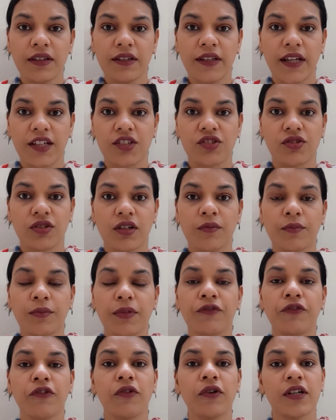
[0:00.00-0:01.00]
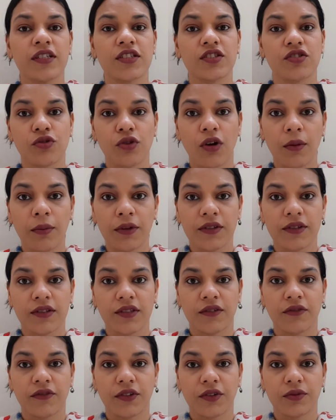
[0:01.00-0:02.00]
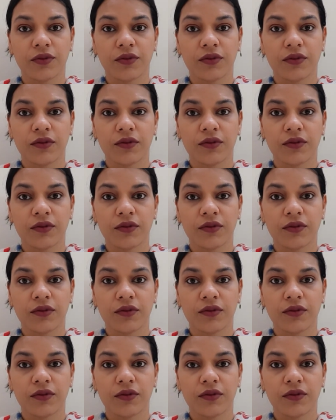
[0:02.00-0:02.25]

nature before his job interview.